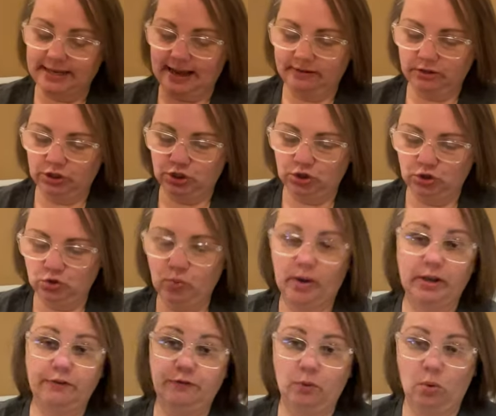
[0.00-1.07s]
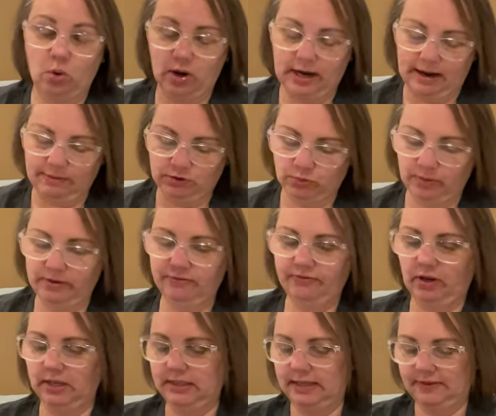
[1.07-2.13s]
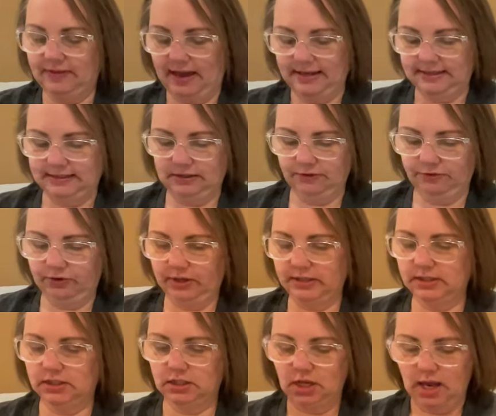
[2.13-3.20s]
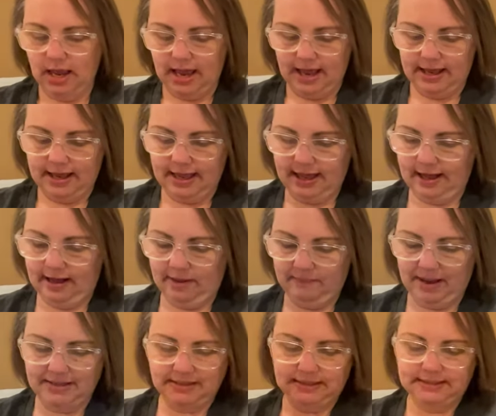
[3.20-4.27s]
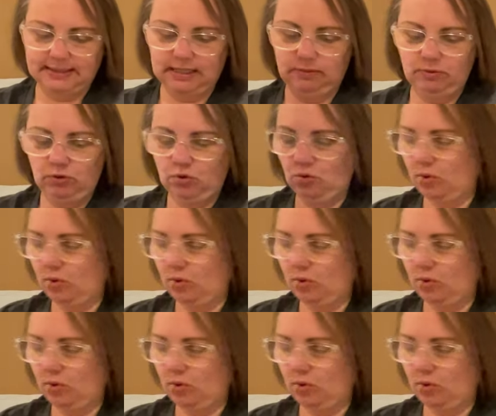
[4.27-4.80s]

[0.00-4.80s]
down to $2.24 and I was refunded that difference um, as a Temu